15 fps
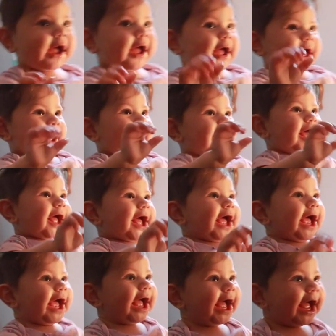
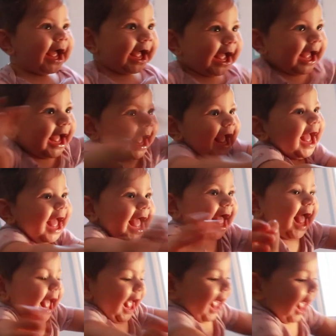Down came the
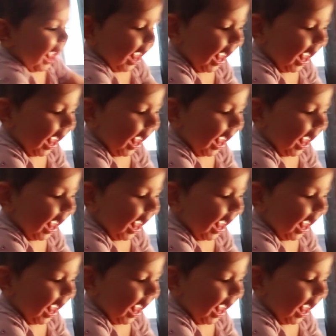rain.